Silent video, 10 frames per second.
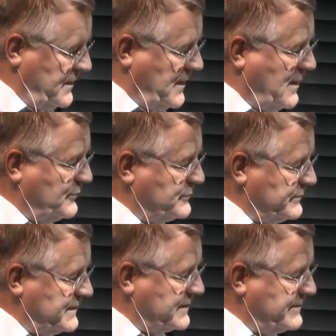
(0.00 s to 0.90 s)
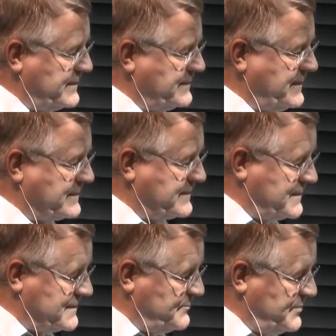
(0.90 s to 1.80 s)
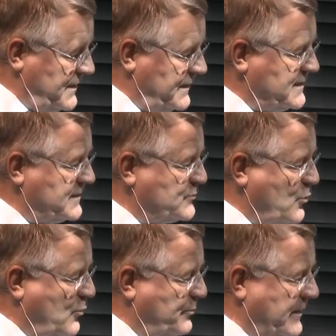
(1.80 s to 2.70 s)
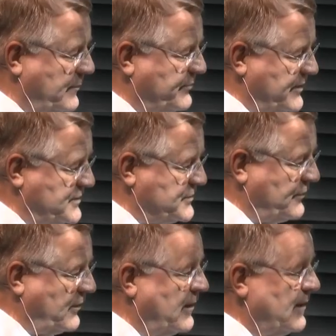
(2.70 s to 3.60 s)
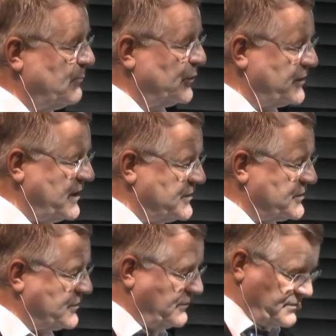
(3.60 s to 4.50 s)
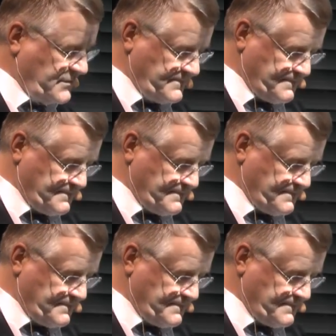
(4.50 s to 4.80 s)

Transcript: how to increase the accessibility to open up regional potentials.